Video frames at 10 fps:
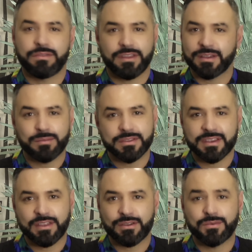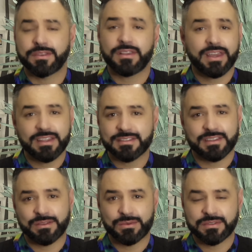thing put together with the lights,
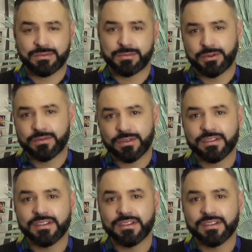and it was beautiful.